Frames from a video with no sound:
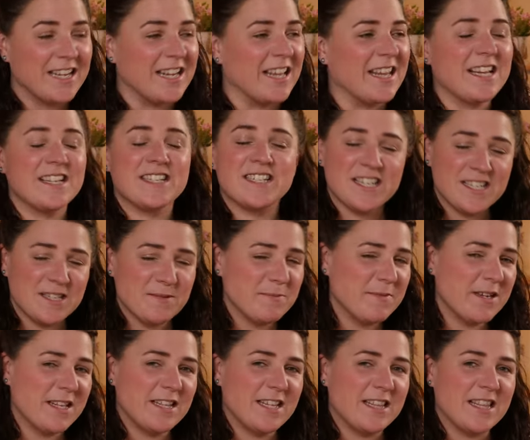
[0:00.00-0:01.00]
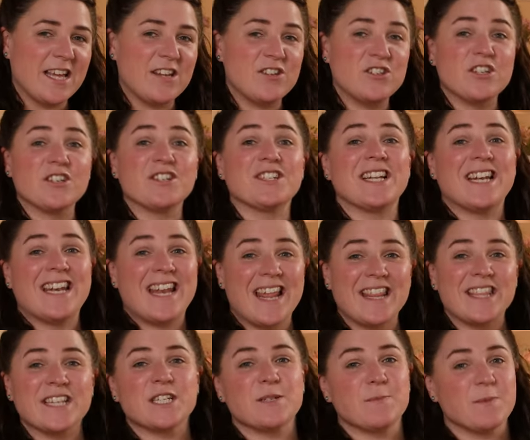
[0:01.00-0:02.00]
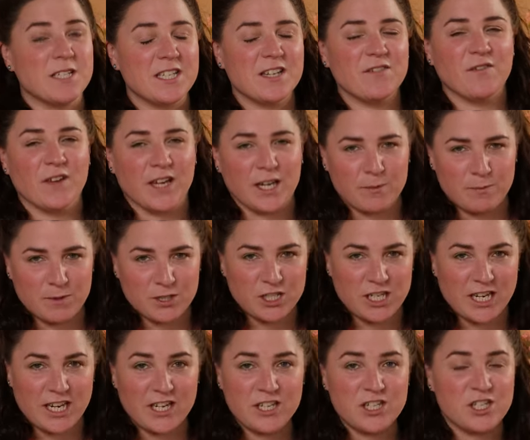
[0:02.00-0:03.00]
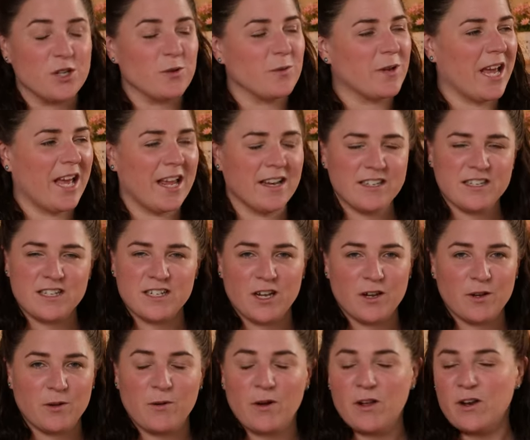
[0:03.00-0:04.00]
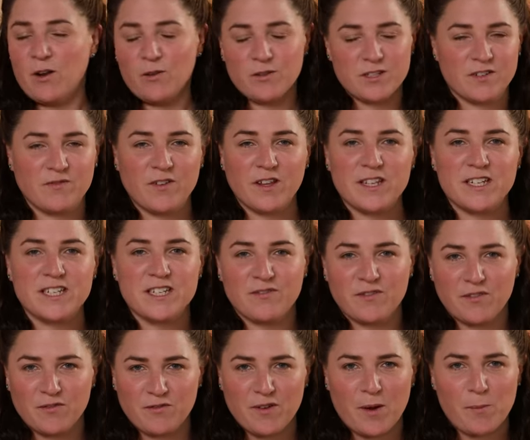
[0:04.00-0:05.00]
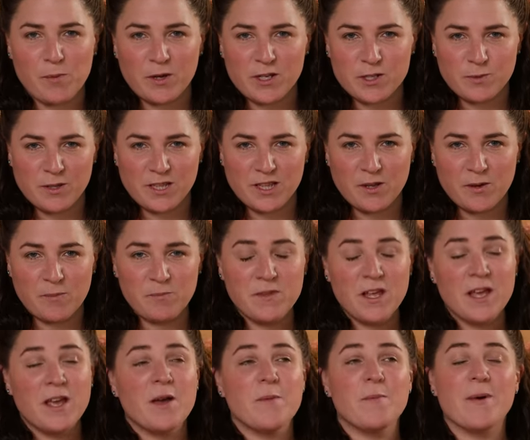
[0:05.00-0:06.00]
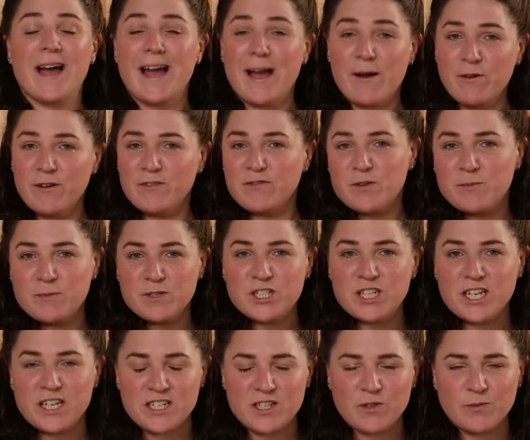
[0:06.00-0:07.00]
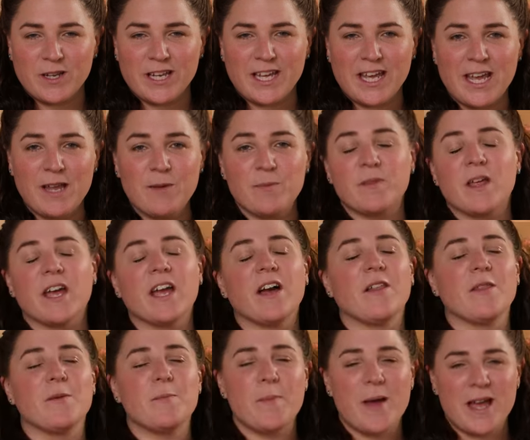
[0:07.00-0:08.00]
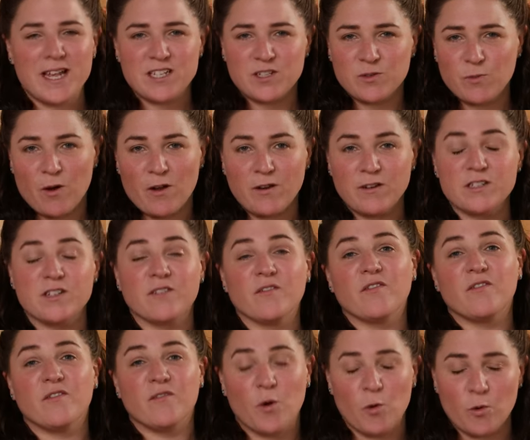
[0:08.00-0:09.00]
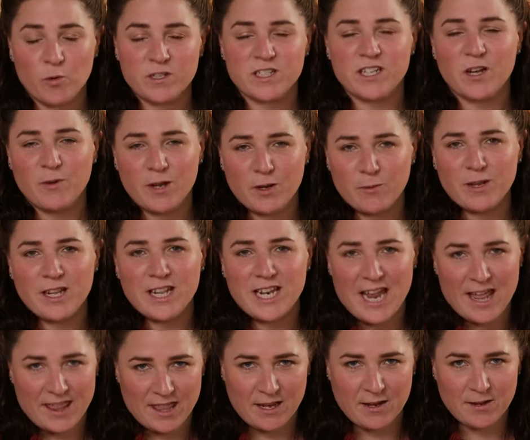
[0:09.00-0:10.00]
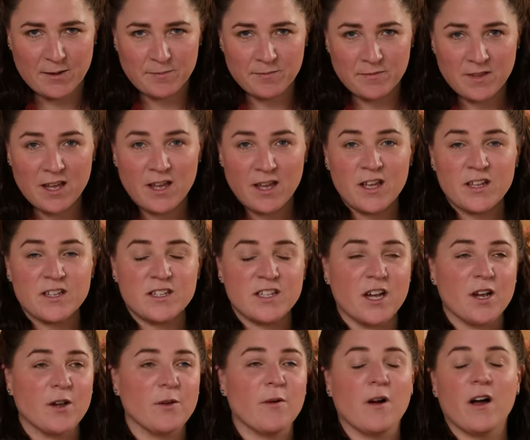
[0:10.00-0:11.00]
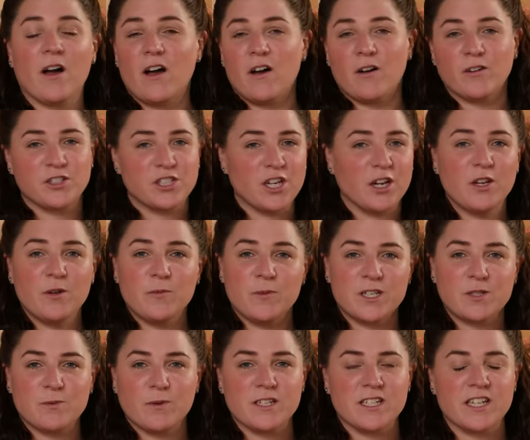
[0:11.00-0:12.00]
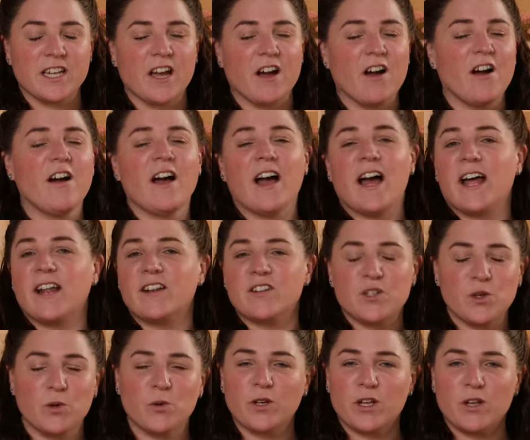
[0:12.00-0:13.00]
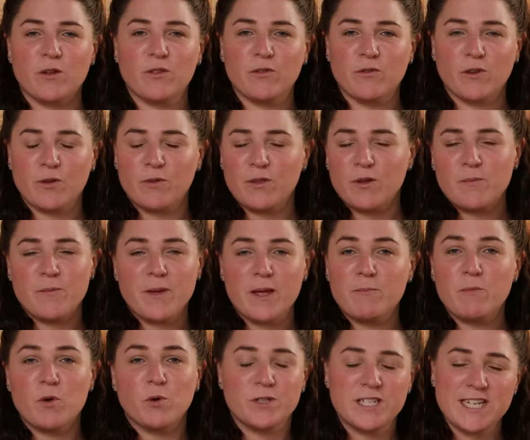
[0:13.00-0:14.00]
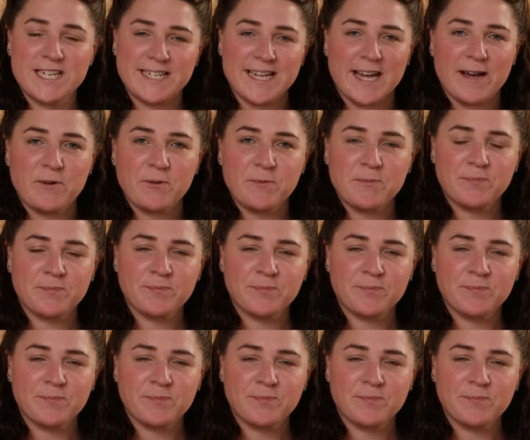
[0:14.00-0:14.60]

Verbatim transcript: Now that doesn't mean that they're just leather specific machines, you can sew lots of other different fabrics with them, but out of the machines that we keep they are the best ones for sewing with leather. So I'll show you which ones they are and talk you through them in more detail.